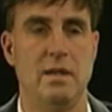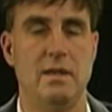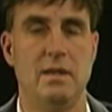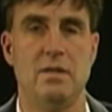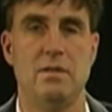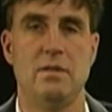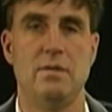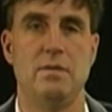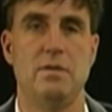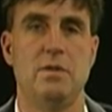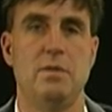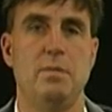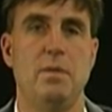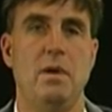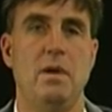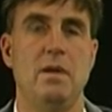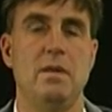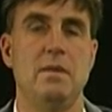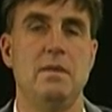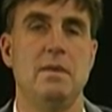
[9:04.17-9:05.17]
doesn't
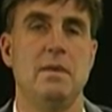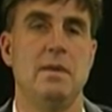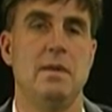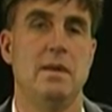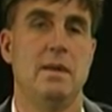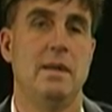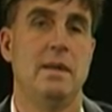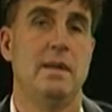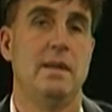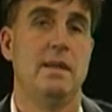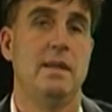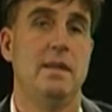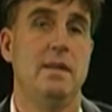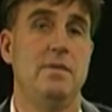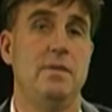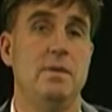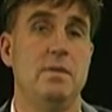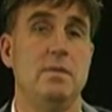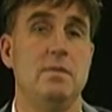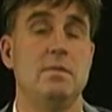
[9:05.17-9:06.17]
respond.
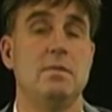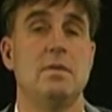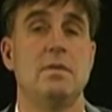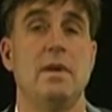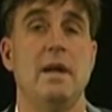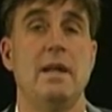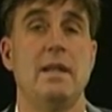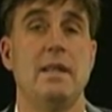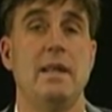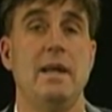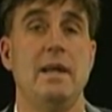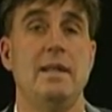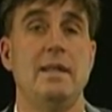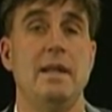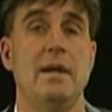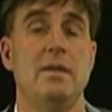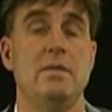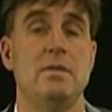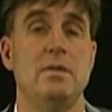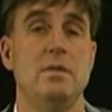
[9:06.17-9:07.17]
If you crank the head
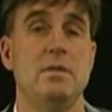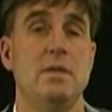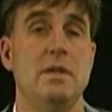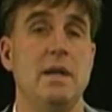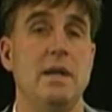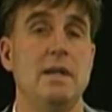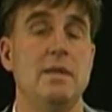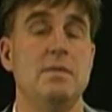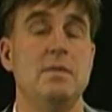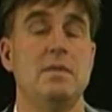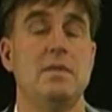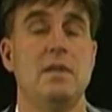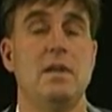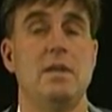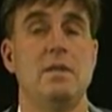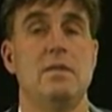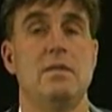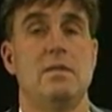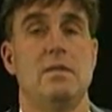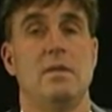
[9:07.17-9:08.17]
down too tight,
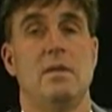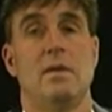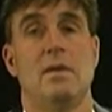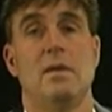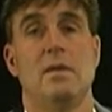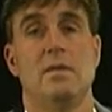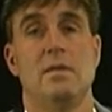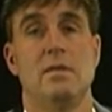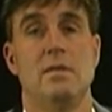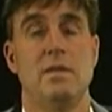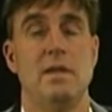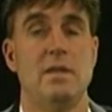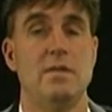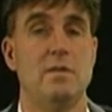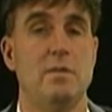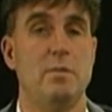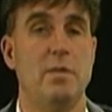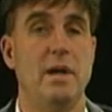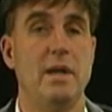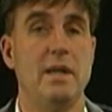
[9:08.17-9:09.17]
besides the chance
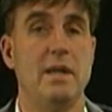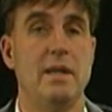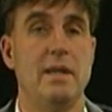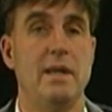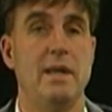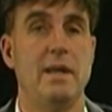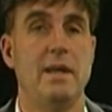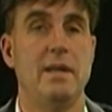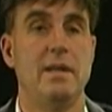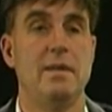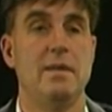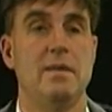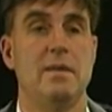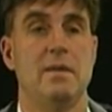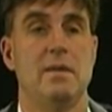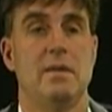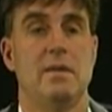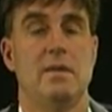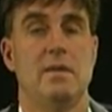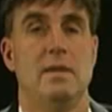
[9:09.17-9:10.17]
of breaking the head,
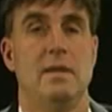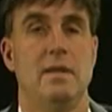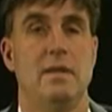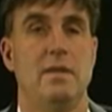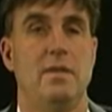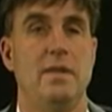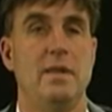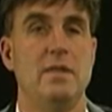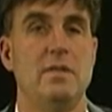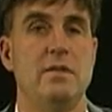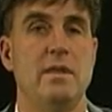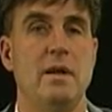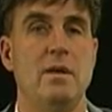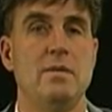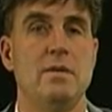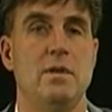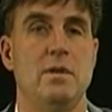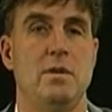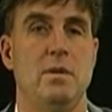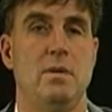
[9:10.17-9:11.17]
it thins
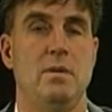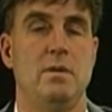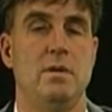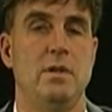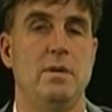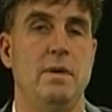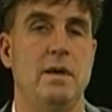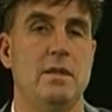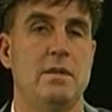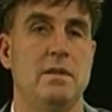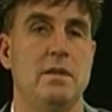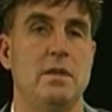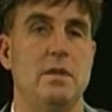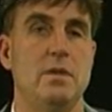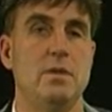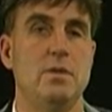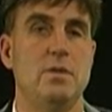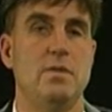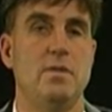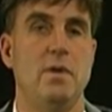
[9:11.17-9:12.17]
out the tone and you actually
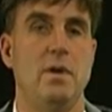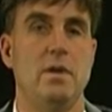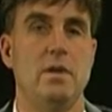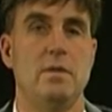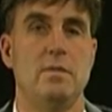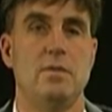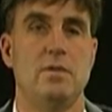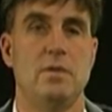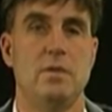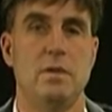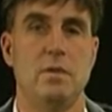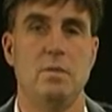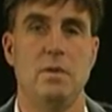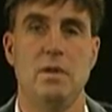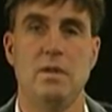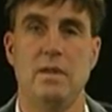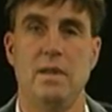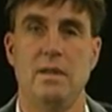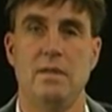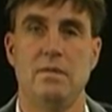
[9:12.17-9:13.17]
lose volume. So you
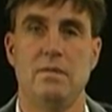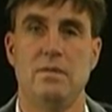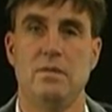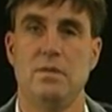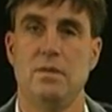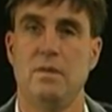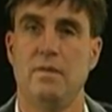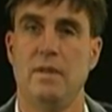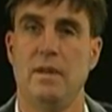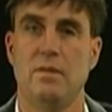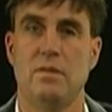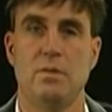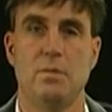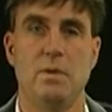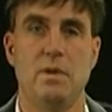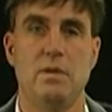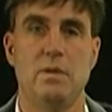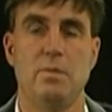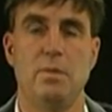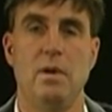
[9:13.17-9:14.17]
want that sort of that
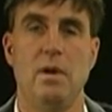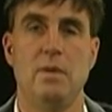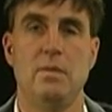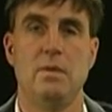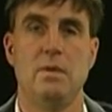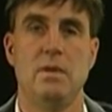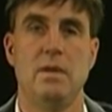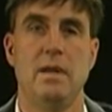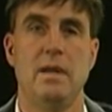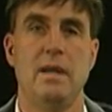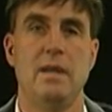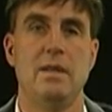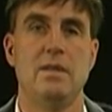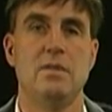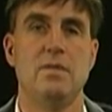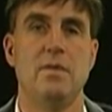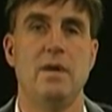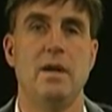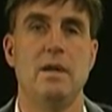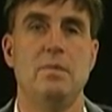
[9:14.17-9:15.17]
sweet spot where the head is
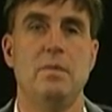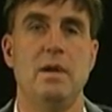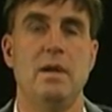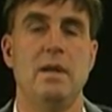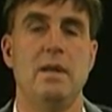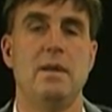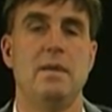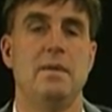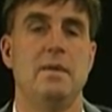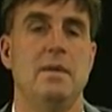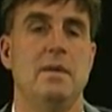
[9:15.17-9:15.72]
vibrating.